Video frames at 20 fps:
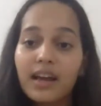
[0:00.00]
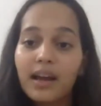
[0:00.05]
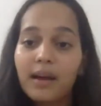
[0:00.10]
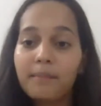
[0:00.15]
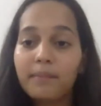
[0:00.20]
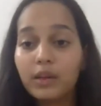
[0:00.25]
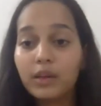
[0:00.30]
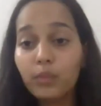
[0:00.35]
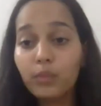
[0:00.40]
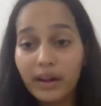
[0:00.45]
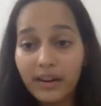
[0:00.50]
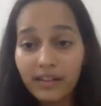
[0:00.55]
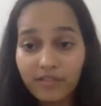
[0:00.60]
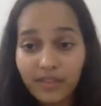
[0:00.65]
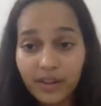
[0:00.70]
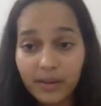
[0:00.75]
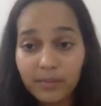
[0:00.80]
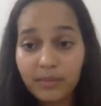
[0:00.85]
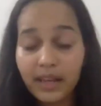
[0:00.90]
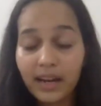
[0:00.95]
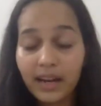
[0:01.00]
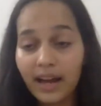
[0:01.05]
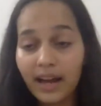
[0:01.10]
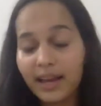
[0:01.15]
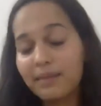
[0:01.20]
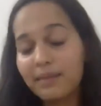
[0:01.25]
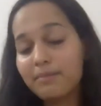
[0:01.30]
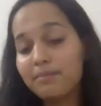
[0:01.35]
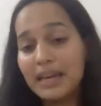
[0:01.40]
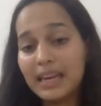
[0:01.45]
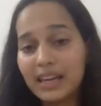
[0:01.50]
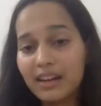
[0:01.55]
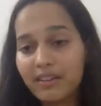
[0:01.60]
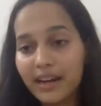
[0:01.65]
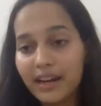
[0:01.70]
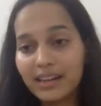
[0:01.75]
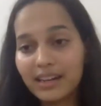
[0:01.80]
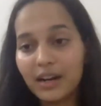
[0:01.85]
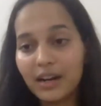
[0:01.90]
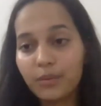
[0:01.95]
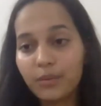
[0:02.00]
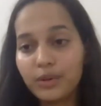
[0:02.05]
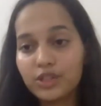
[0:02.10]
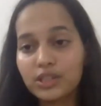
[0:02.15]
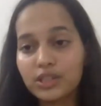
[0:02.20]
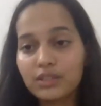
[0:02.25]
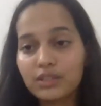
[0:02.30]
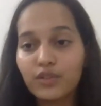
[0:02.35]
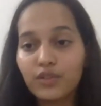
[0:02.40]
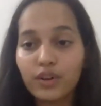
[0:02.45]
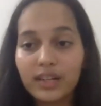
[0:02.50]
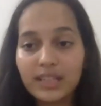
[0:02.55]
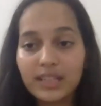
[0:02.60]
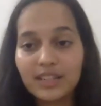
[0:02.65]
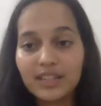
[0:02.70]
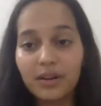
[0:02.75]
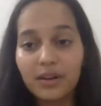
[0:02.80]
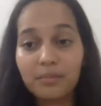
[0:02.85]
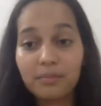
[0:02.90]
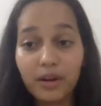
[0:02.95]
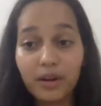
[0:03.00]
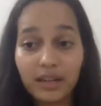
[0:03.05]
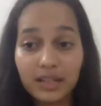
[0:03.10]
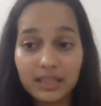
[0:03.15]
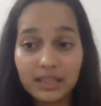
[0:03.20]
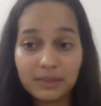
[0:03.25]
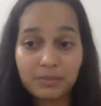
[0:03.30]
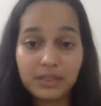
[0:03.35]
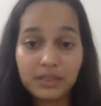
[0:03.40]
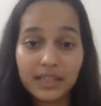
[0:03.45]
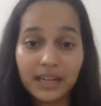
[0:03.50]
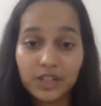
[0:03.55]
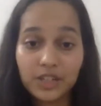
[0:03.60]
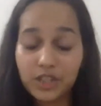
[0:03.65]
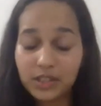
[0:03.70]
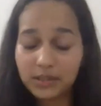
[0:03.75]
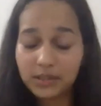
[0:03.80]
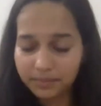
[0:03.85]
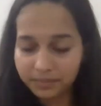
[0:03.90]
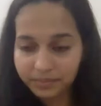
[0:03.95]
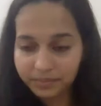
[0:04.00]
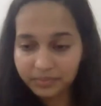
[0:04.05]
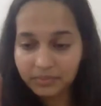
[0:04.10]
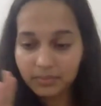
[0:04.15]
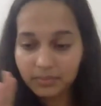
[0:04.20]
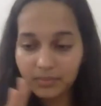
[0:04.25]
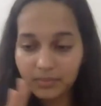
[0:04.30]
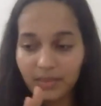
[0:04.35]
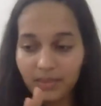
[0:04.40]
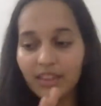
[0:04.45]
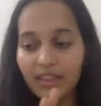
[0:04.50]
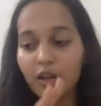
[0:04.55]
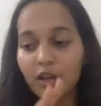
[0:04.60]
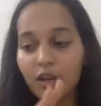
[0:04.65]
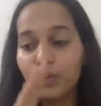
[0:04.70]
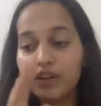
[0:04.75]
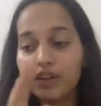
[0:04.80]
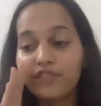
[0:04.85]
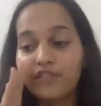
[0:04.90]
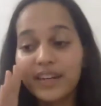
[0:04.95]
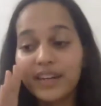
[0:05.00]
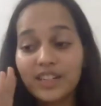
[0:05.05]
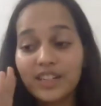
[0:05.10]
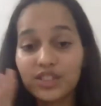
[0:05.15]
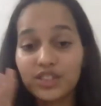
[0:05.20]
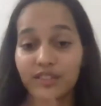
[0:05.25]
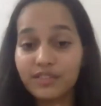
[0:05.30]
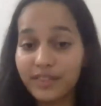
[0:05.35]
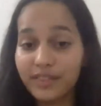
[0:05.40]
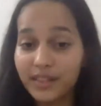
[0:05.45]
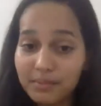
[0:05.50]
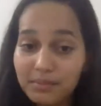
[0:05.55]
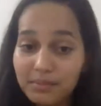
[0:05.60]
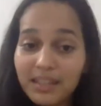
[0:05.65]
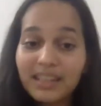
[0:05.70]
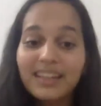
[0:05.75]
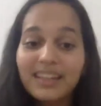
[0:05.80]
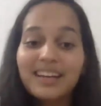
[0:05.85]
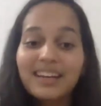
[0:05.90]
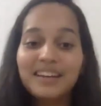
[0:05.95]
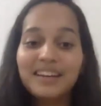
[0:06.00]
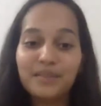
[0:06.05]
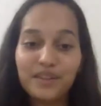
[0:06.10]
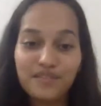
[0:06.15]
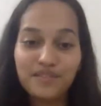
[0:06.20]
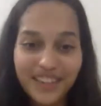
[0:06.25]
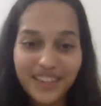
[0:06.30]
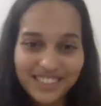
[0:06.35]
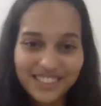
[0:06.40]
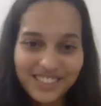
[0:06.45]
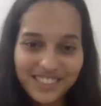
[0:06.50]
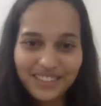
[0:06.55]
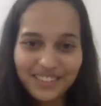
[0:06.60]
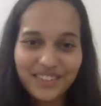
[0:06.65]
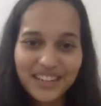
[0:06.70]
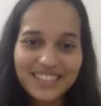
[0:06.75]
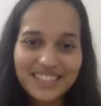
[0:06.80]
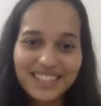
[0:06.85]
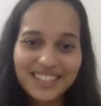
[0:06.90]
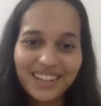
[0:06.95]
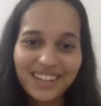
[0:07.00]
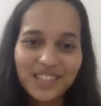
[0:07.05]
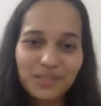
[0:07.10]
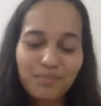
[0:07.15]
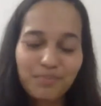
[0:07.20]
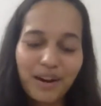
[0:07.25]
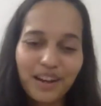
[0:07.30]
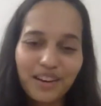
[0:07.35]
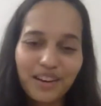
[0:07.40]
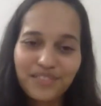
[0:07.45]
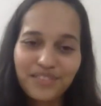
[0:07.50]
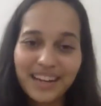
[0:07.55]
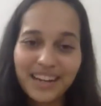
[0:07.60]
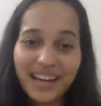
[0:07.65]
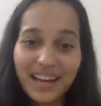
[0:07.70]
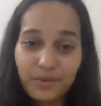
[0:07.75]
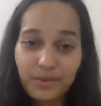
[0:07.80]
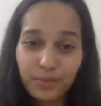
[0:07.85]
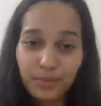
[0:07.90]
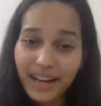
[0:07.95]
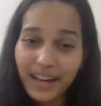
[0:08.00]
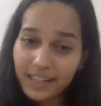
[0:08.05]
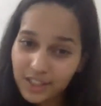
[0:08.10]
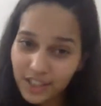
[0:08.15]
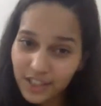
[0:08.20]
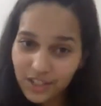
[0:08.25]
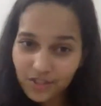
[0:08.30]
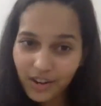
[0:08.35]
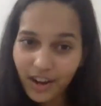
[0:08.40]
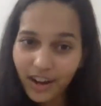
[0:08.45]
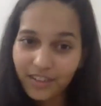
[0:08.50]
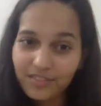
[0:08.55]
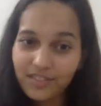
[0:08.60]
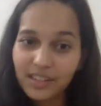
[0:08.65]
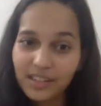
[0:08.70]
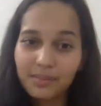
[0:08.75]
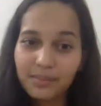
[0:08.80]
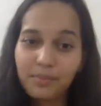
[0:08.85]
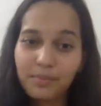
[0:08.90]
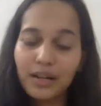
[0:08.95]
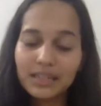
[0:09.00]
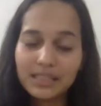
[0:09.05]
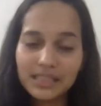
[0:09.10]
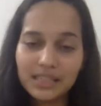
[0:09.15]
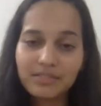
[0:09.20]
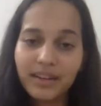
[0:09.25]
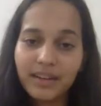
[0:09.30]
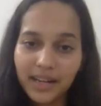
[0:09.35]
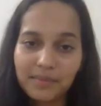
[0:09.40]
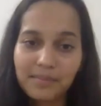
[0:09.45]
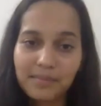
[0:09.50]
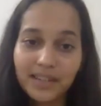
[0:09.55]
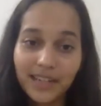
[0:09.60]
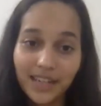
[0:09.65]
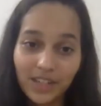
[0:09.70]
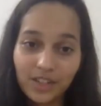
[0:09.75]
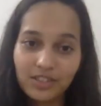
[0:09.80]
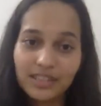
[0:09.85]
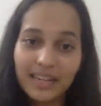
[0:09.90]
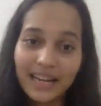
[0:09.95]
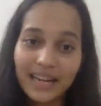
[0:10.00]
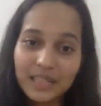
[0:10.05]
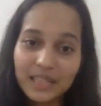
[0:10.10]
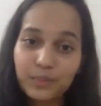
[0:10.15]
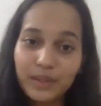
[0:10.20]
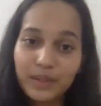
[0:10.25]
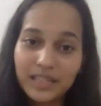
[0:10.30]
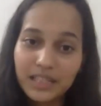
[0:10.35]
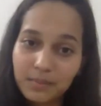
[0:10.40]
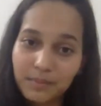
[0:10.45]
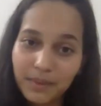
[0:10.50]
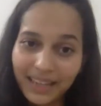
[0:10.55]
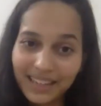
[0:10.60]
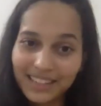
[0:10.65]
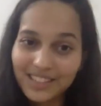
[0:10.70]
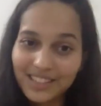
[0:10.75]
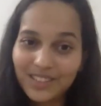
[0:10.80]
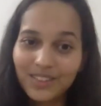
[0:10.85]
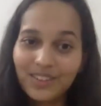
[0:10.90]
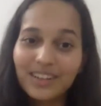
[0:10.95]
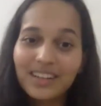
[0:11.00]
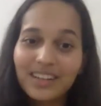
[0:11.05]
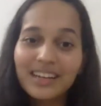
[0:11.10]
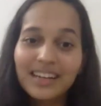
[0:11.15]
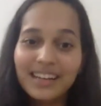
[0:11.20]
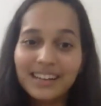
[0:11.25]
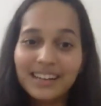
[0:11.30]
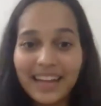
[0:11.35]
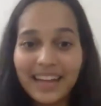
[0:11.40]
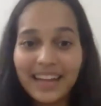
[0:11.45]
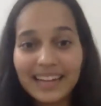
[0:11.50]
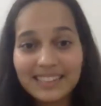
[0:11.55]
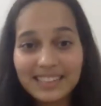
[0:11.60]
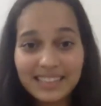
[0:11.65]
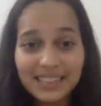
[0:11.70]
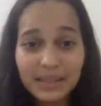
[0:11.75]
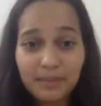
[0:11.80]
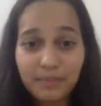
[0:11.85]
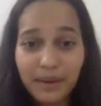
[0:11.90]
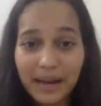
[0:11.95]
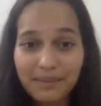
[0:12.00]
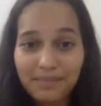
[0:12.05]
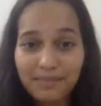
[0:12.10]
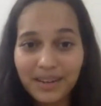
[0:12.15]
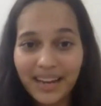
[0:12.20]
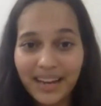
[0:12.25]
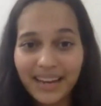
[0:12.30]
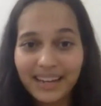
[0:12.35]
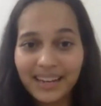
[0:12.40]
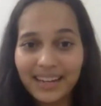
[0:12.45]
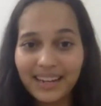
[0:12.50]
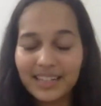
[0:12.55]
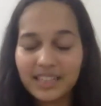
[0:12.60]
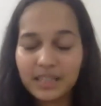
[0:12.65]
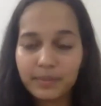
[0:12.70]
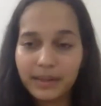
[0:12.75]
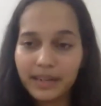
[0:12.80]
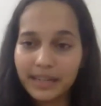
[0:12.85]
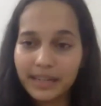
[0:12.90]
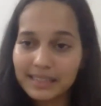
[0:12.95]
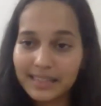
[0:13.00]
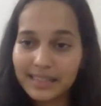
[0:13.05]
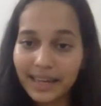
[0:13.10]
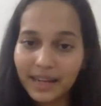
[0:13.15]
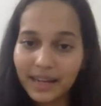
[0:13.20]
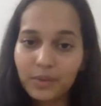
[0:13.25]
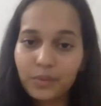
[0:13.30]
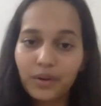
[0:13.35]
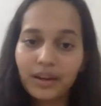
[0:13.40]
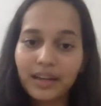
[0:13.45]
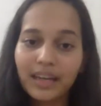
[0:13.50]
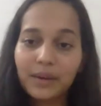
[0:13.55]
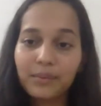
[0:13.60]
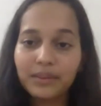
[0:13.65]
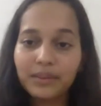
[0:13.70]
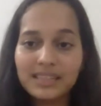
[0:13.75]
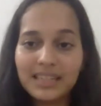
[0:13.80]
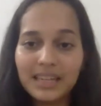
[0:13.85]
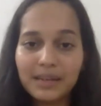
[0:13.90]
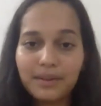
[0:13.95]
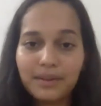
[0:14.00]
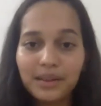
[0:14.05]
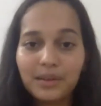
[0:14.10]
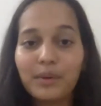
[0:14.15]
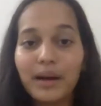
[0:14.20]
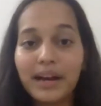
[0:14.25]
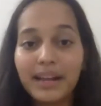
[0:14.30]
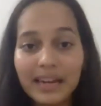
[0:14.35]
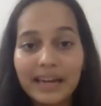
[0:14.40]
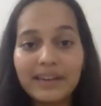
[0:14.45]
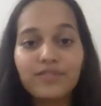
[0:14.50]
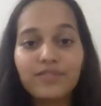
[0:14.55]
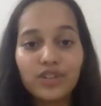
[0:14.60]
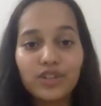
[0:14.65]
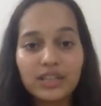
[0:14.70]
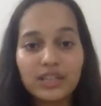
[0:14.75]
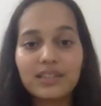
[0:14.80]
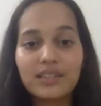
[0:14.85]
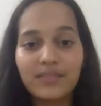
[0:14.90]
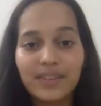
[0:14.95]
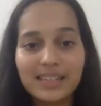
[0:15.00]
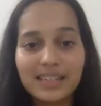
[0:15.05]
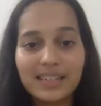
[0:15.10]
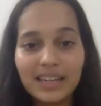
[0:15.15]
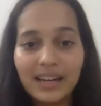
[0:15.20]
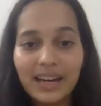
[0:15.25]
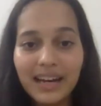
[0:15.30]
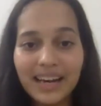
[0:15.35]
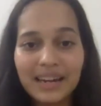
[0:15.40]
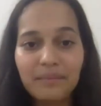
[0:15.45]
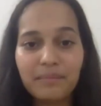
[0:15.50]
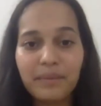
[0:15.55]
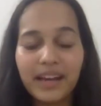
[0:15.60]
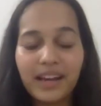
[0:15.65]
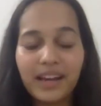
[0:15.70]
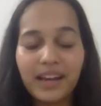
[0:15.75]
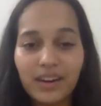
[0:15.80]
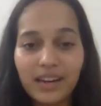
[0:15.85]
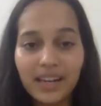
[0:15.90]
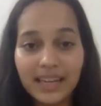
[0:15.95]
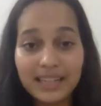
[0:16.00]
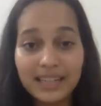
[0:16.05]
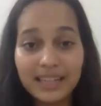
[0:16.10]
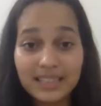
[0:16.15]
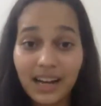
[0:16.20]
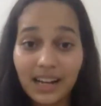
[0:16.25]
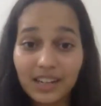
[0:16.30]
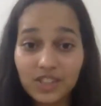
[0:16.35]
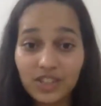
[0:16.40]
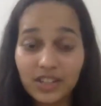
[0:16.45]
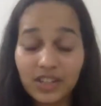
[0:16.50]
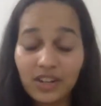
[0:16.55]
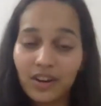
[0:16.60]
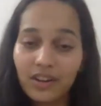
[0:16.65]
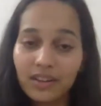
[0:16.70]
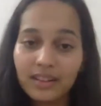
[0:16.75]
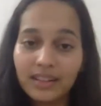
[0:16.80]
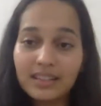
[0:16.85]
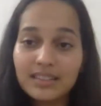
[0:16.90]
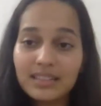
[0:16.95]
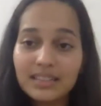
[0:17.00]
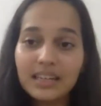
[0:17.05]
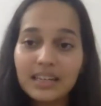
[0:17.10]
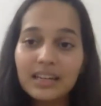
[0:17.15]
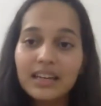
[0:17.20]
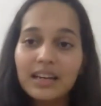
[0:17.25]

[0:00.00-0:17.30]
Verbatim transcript: But the one film that I am making right now, which is focused on policy protection, we finished the film, we finished the research part of it, and we're actually drafting the policy recommendation as we speak. So that's in the pipeline, and it's been exciting working with the team at the Wildlife Trust of India and my colleague Sarjan on this.